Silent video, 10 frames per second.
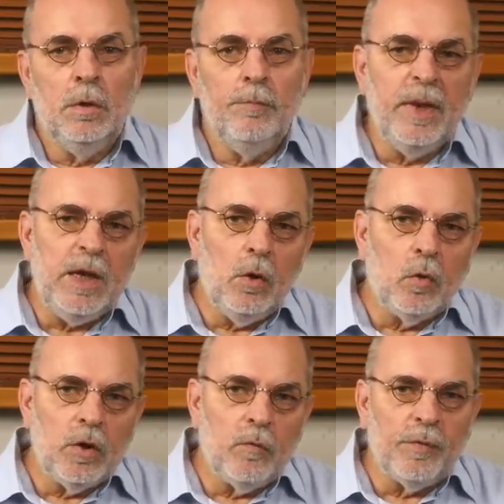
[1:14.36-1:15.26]
Many
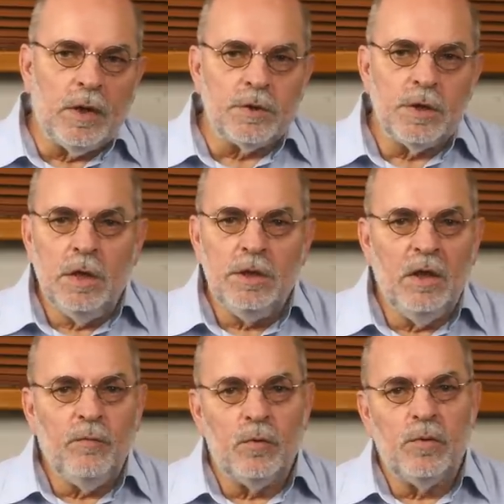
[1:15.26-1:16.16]
audiophiles
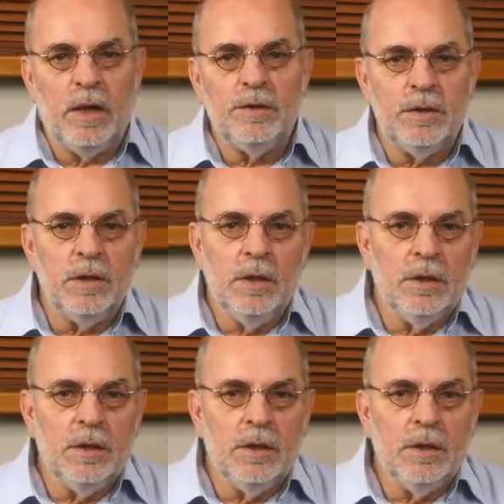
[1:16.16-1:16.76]
take for granted